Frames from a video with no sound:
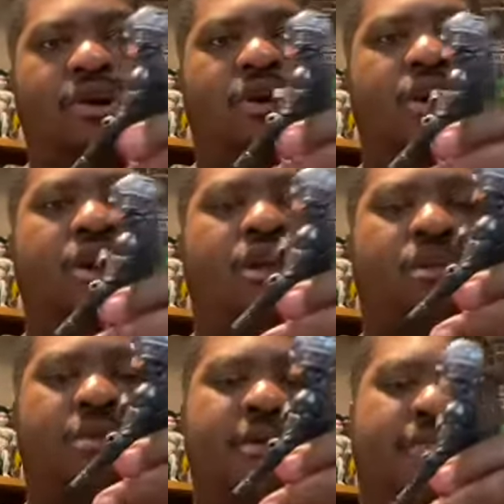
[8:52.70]
All the
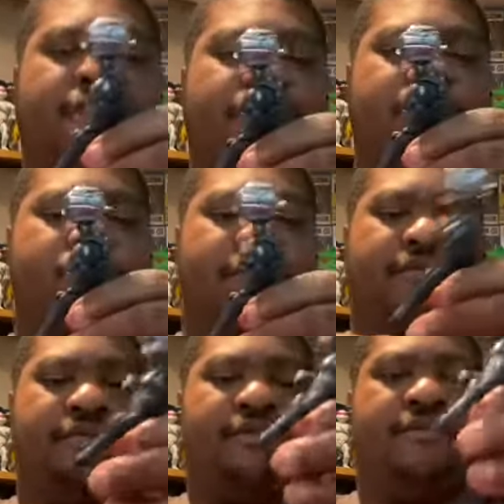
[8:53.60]
way forward
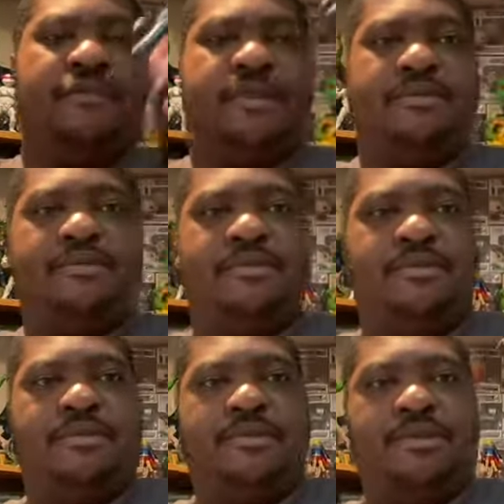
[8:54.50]
for the foot.
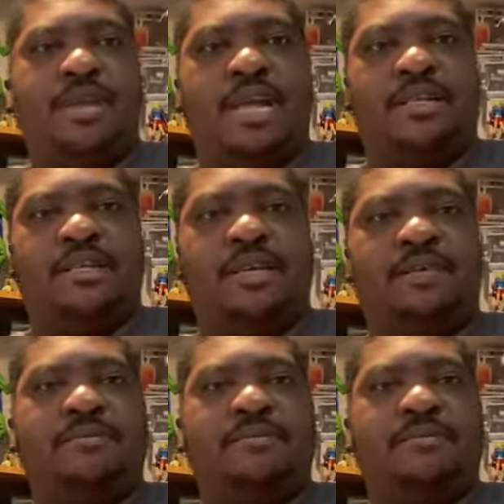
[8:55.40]
That's it.